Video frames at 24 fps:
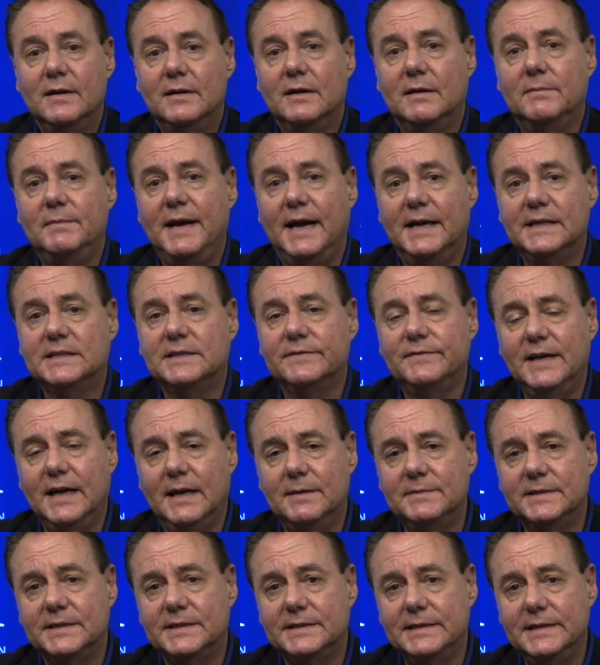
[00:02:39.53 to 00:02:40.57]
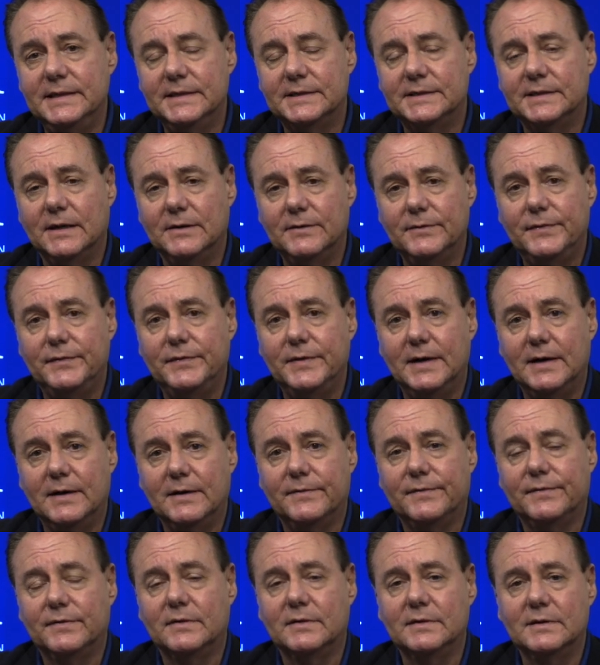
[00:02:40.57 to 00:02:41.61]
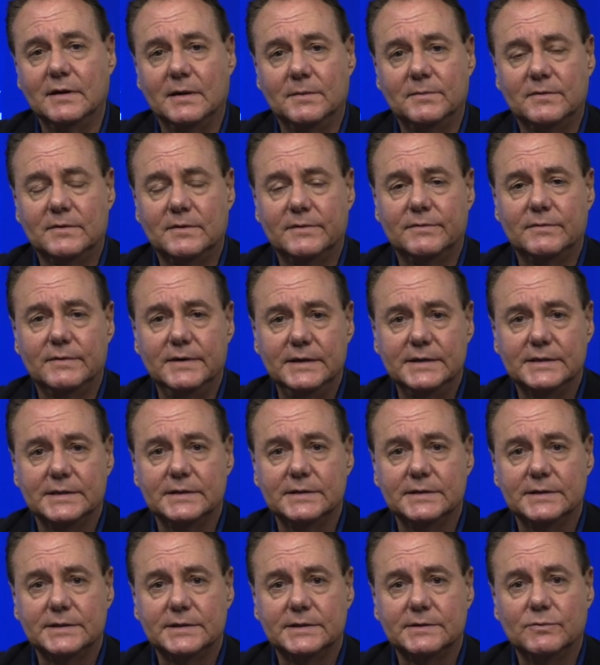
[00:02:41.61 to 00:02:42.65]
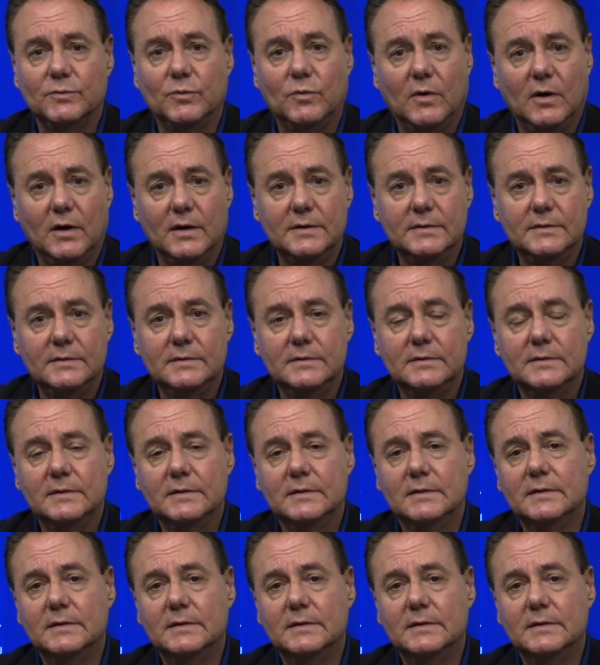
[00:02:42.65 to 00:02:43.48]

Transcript: A massive amnesty is unfair for a number of reasons. One,